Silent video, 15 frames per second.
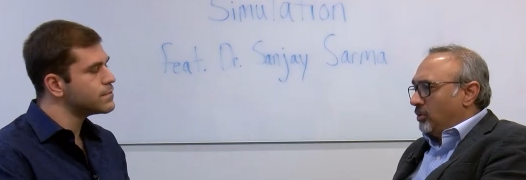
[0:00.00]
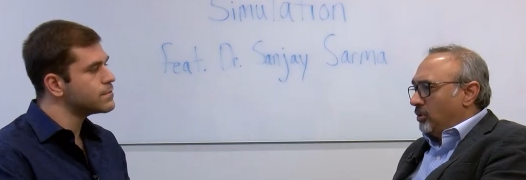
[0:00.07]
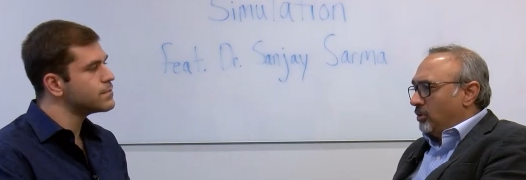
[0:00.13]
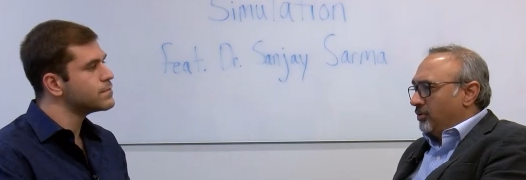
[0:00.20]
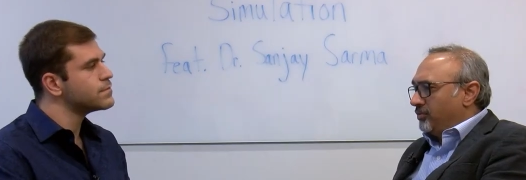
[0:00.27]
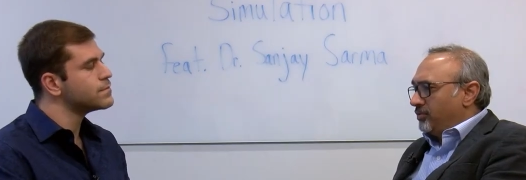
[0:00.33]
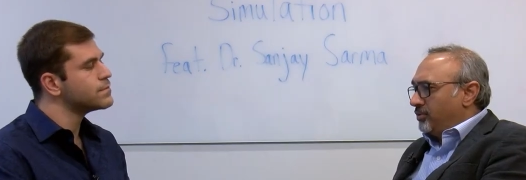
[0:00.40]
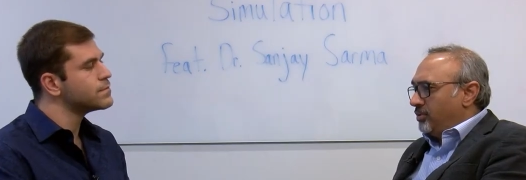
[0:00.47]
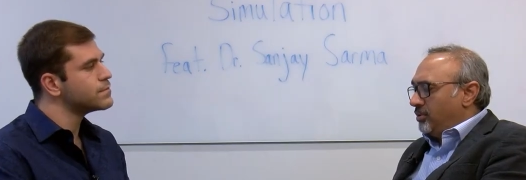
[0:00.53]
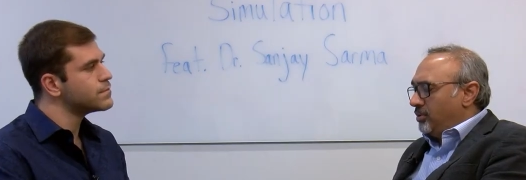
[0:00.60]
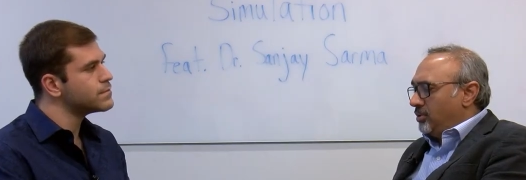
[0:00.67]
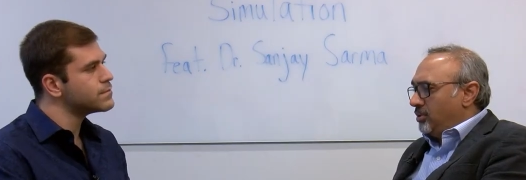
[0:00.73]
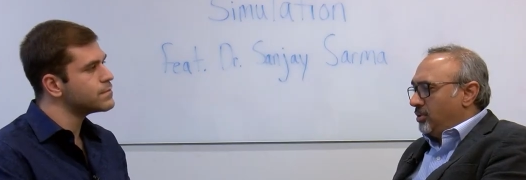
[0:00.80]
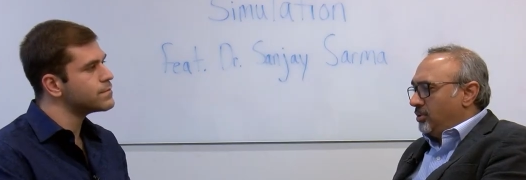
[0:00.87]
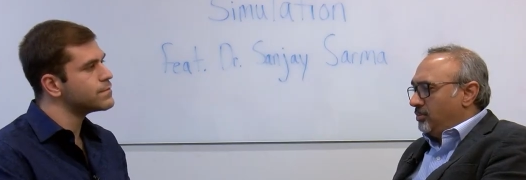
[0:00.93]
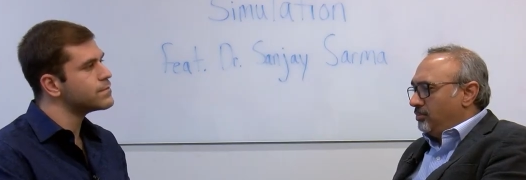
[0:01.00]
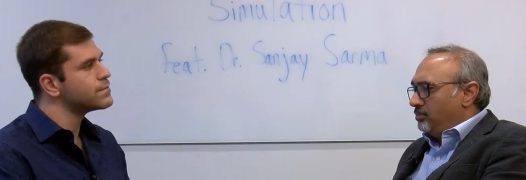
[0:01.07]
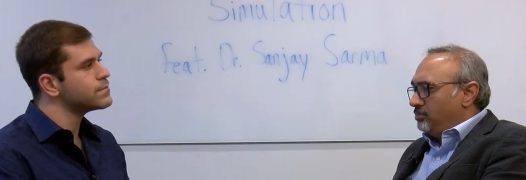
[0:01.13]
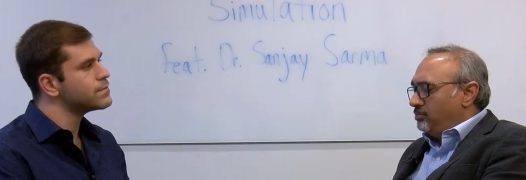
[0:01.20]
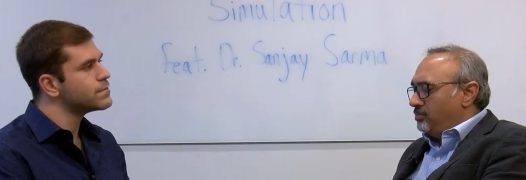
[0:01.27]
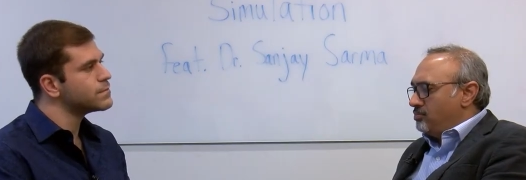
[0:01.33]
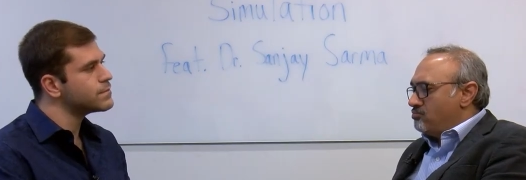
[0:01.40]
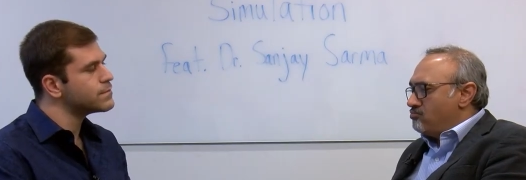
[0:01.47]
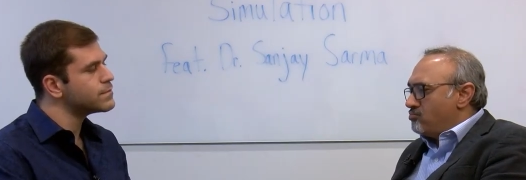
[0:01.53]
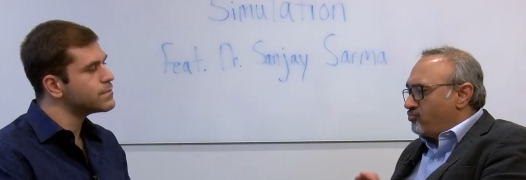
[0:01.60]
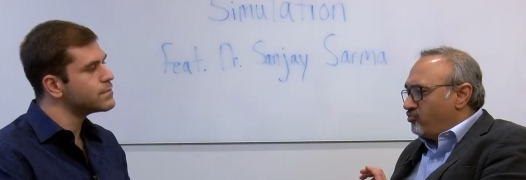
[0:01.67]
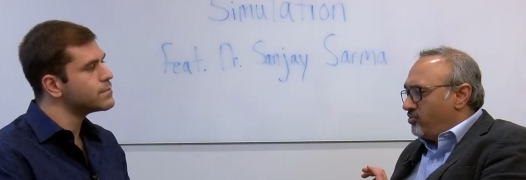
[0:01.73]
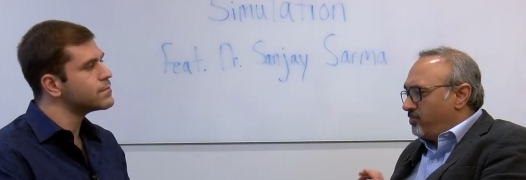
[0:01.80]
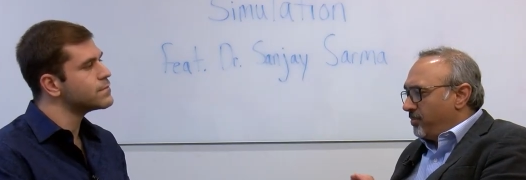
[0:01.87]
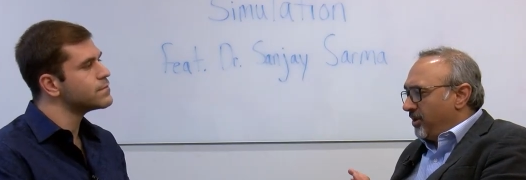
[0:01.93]
Speaker 1: of
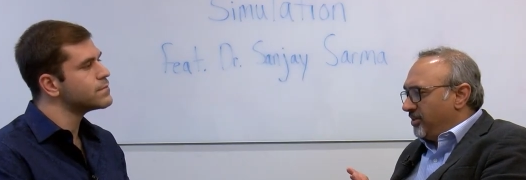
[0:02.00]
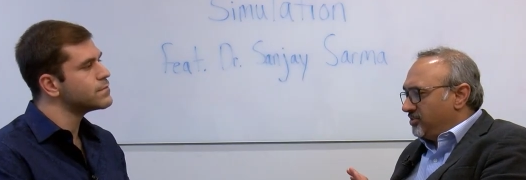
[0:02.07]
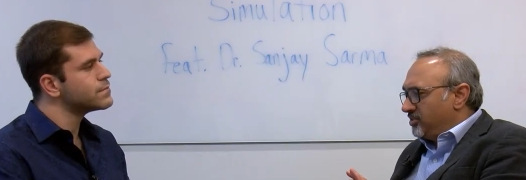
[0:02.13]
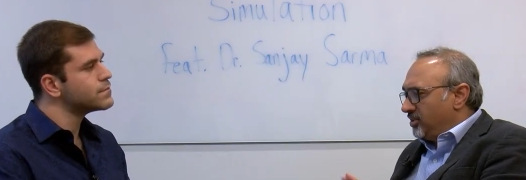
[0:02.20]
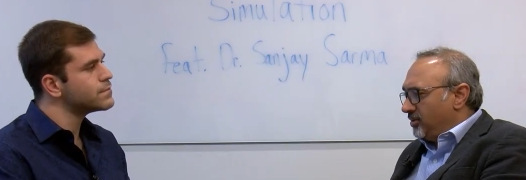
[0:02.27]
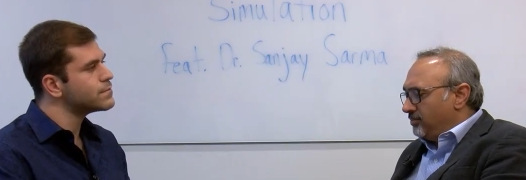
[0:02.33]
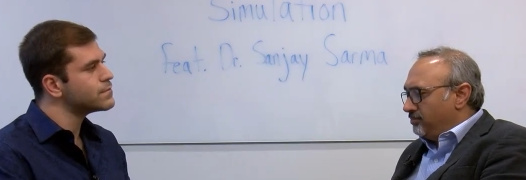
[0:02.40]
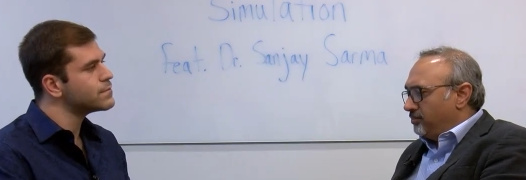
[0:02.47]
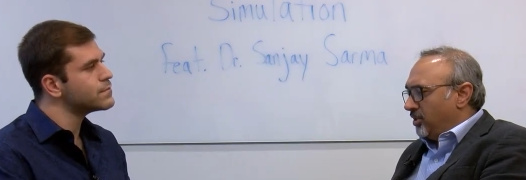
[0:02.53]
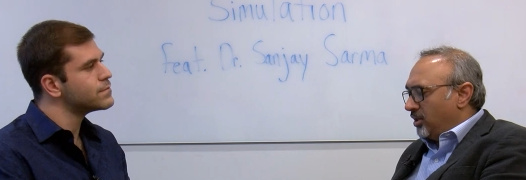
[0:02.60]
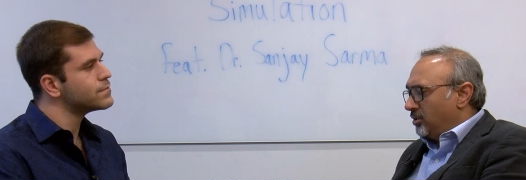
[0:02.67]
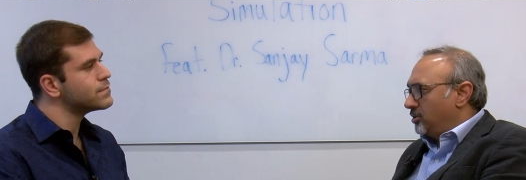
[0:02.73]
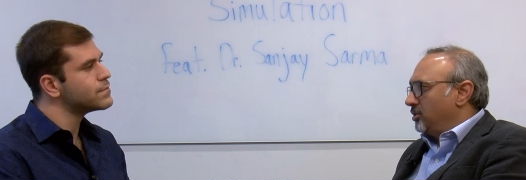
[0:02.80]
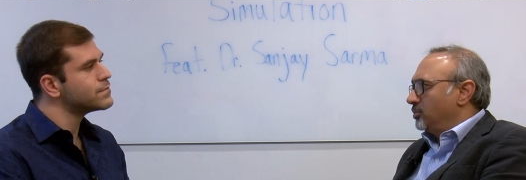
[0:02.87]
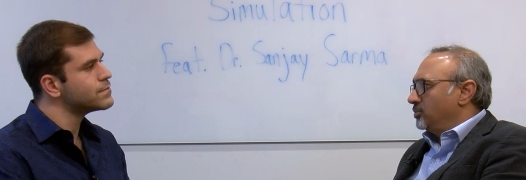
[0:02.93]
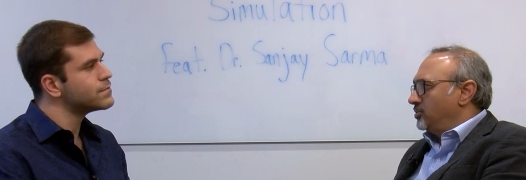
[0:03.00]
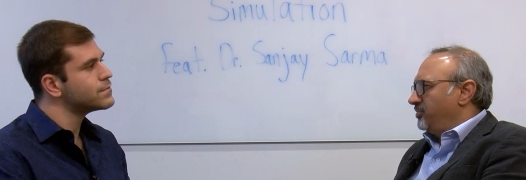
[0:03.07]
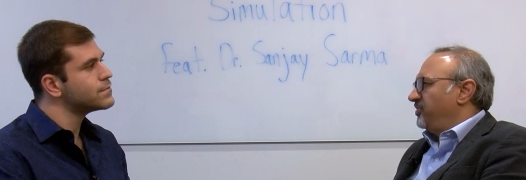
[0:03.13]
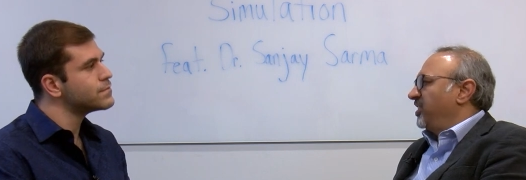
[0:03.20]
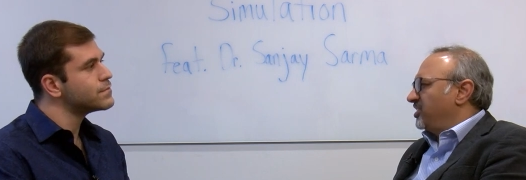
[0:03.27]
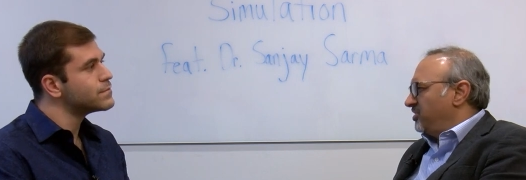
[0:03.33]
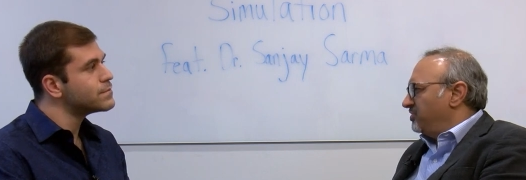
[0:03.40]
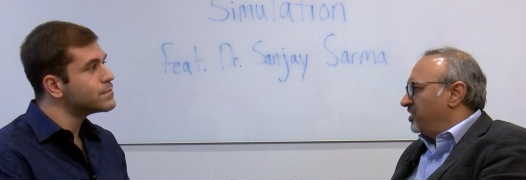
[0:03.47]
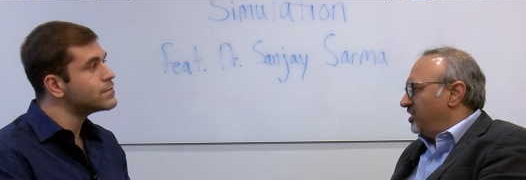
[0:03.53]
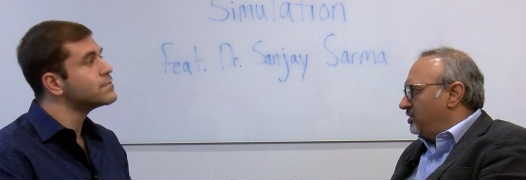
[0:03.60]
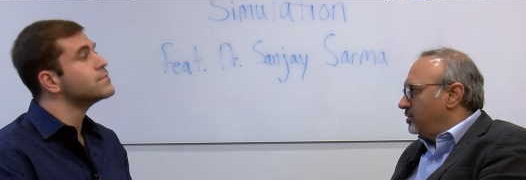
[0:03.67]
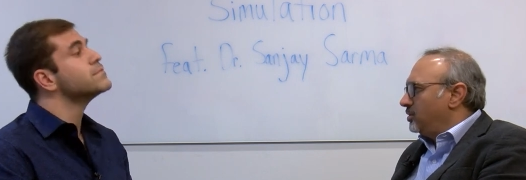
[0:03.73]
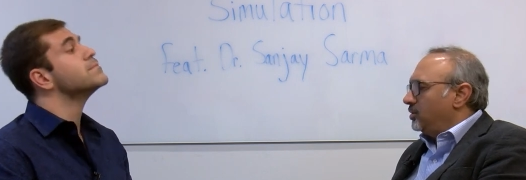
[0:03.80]
replacing barcodes effectively